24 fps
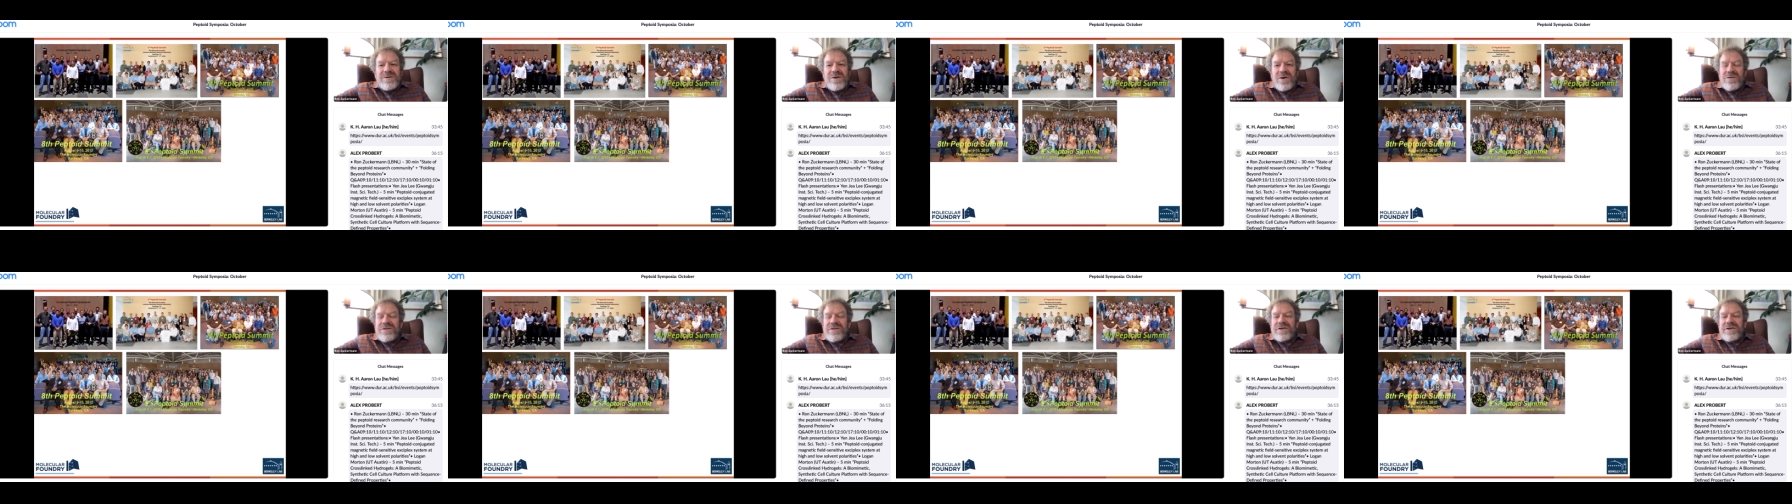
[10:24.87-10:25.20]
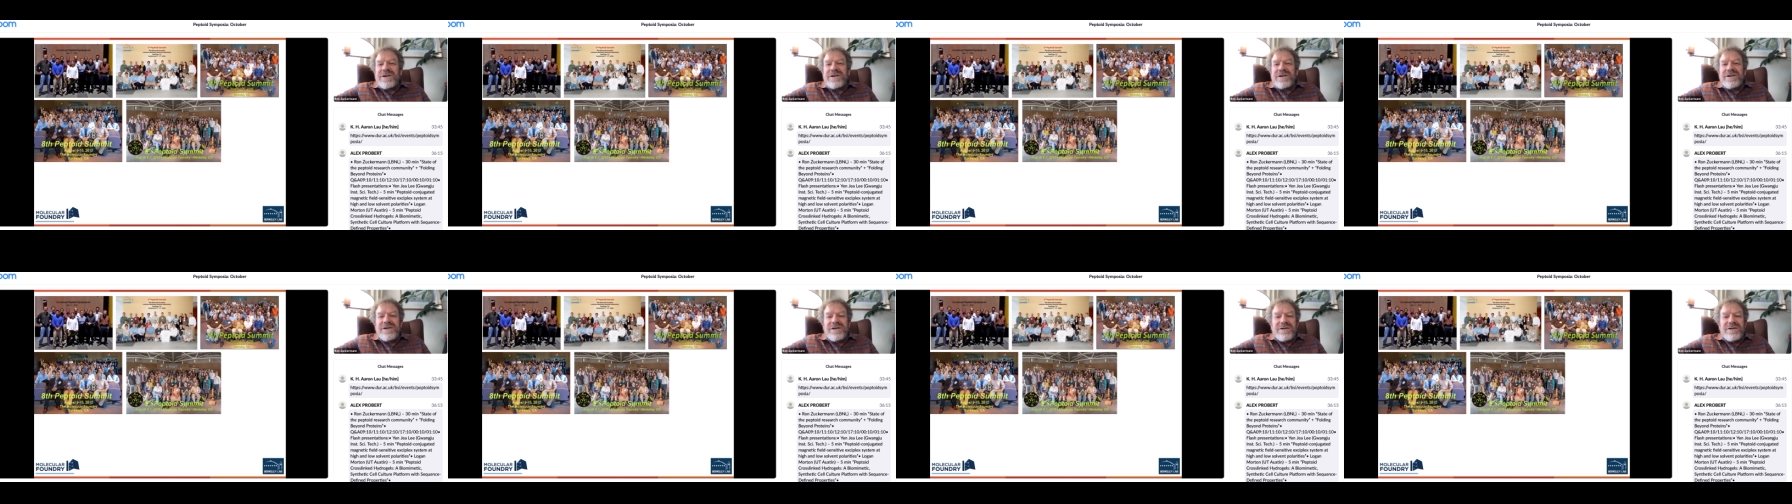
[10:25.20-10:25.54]
over
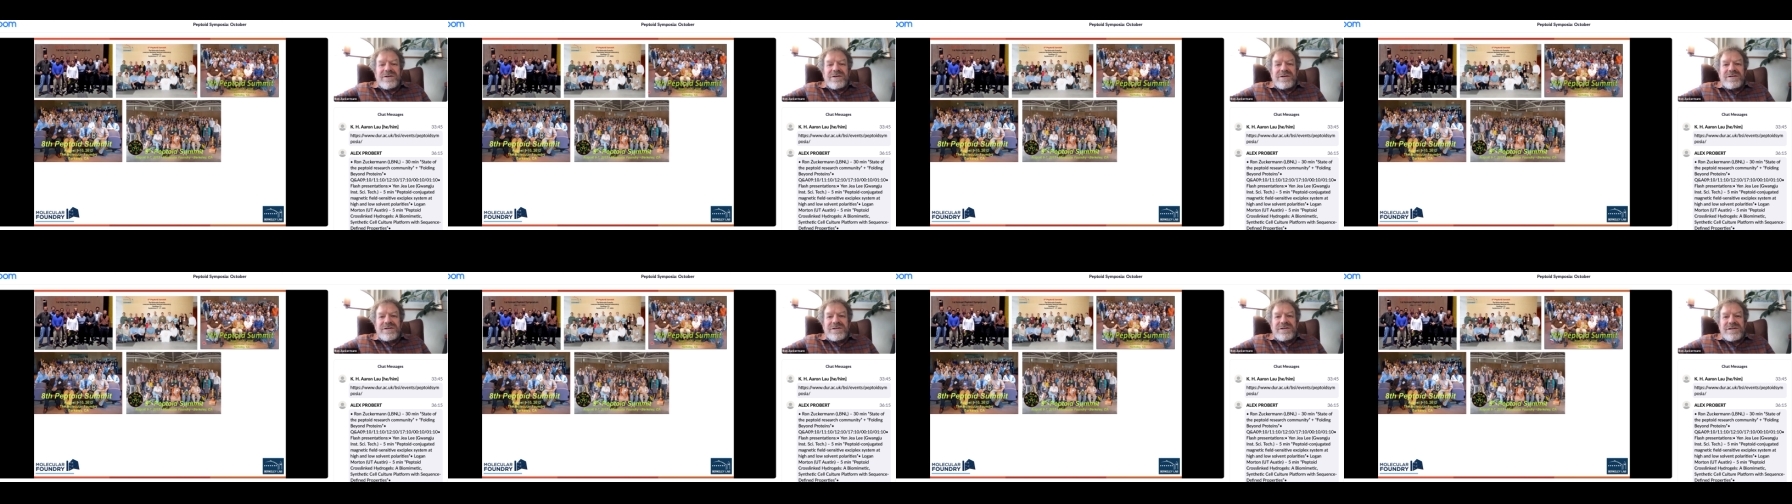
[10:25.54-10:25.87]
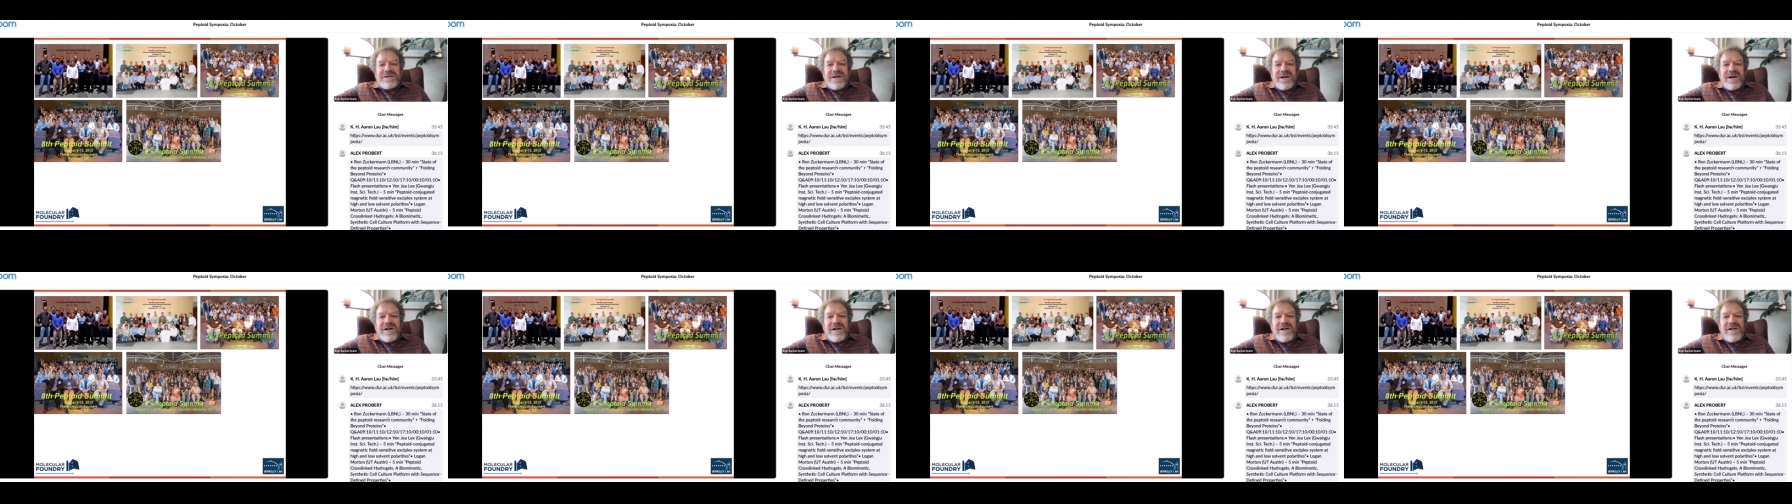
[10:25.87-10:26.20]
the years.
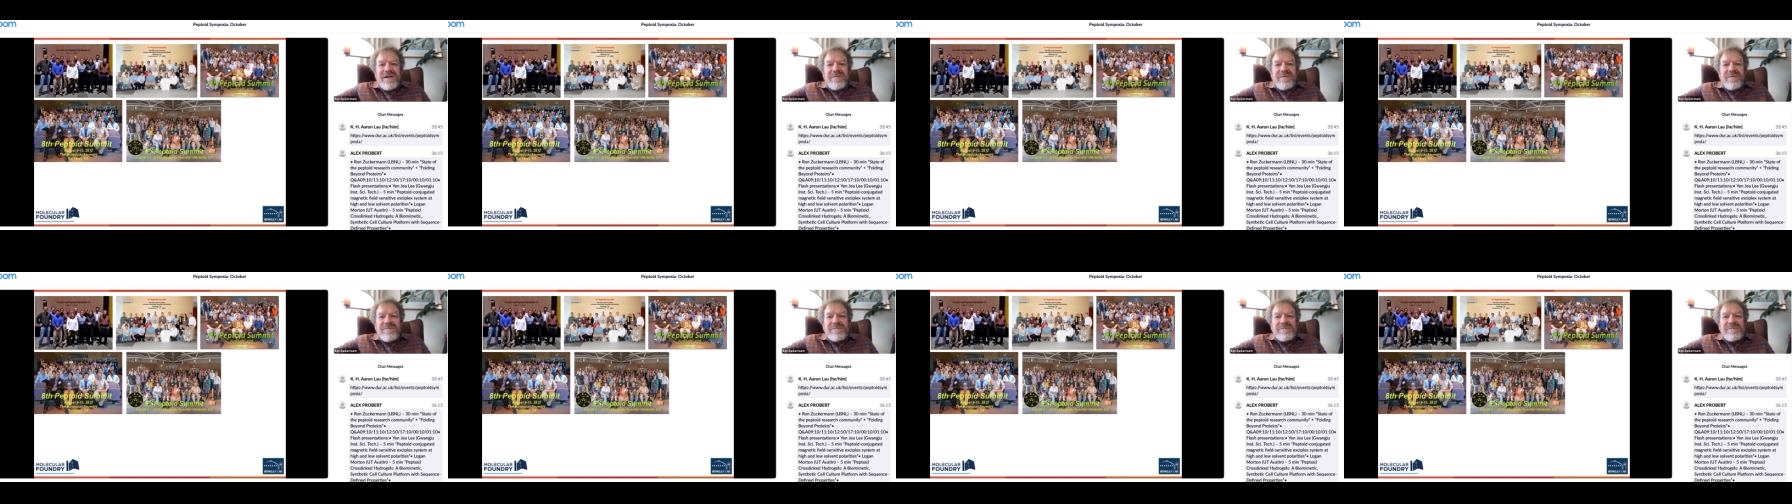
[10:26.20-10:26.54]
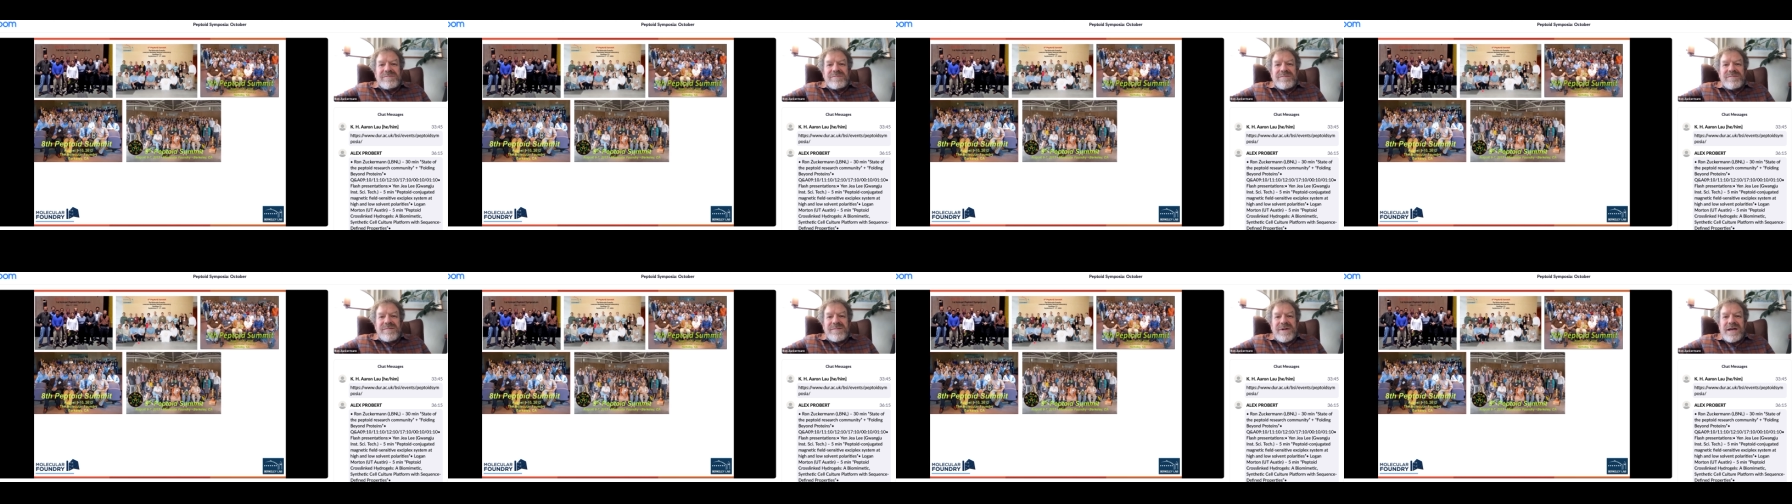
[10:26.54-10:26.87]
Um,
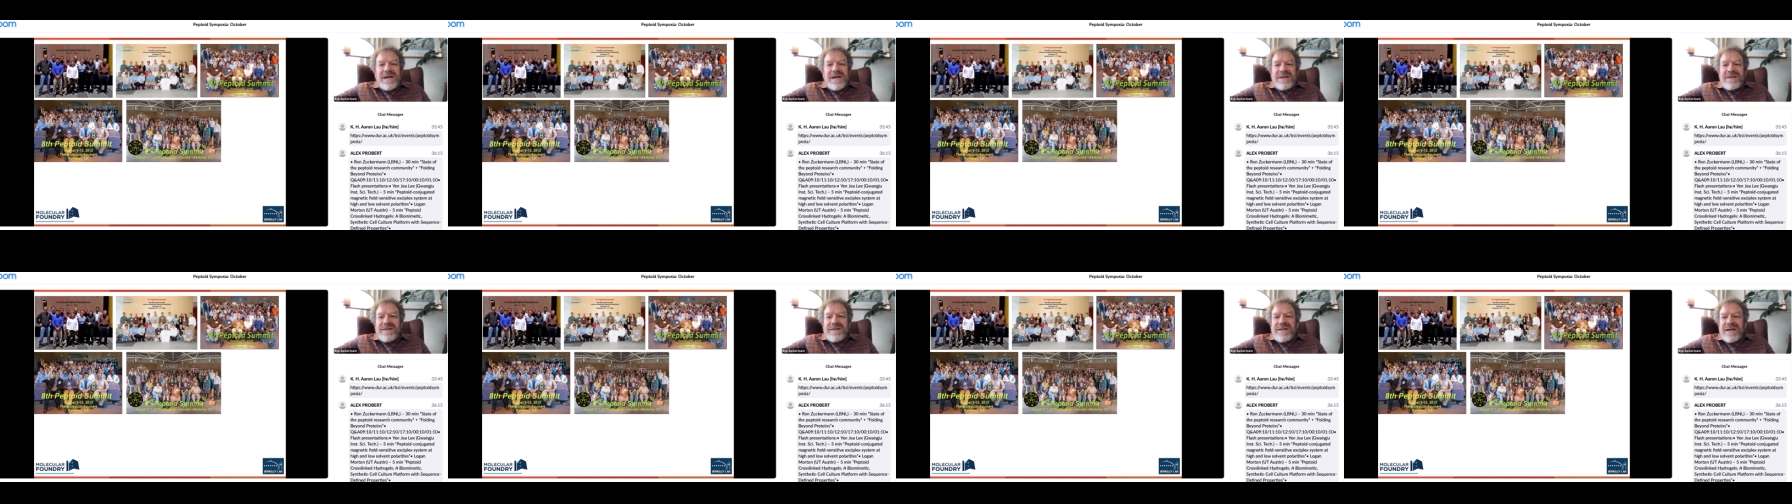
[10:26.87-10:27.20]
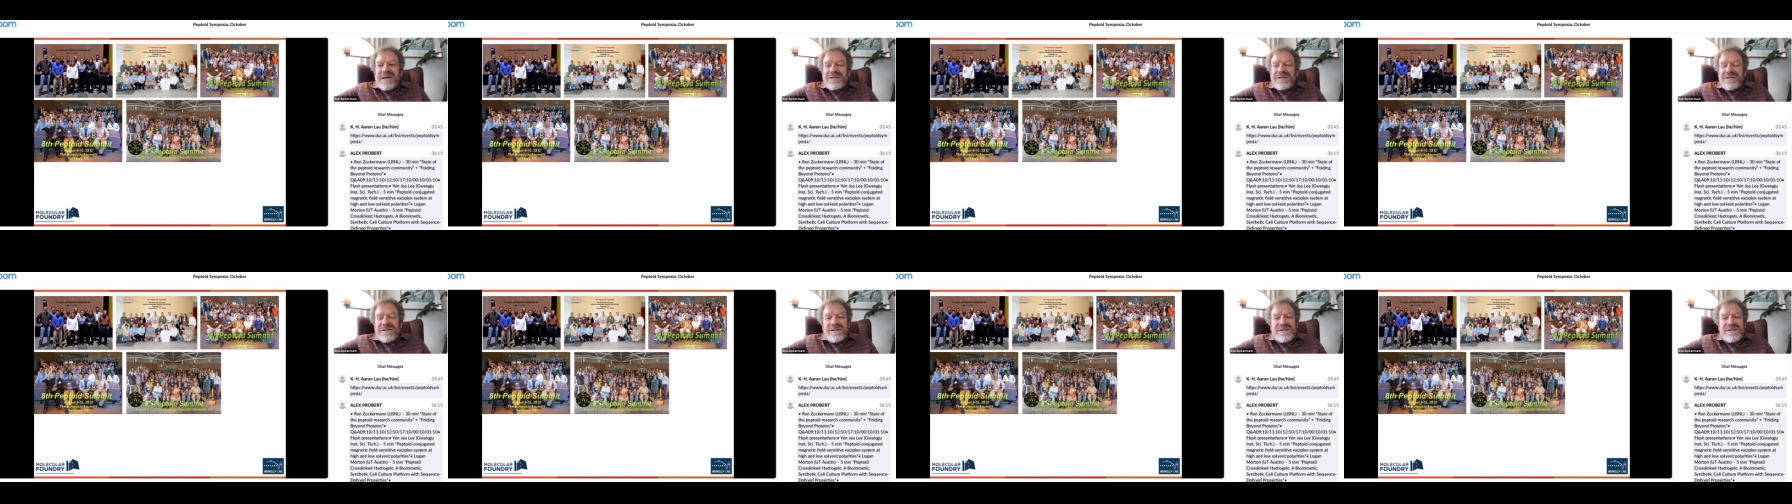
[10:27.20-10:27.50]
and thanks